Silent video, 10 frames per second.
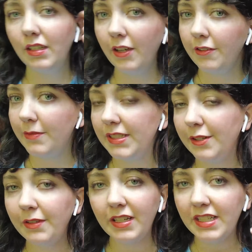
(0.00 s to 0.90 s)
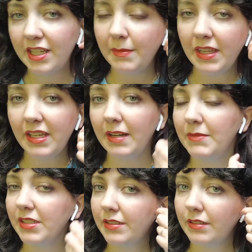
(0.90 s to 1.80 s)
Y'all, was no one gonna tell me that I'm
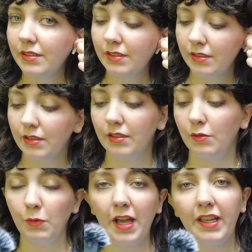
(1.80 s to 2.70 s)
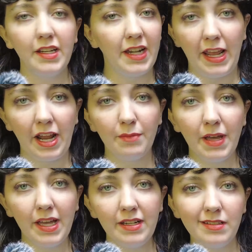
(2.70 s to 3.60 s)
just rocking an
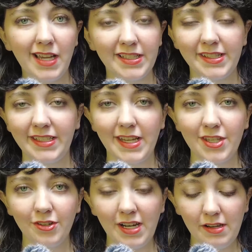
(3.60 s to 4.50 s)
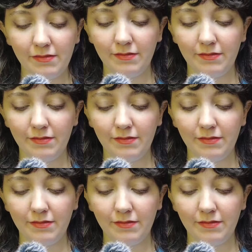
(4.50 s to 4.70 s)
AirPod as an accessory?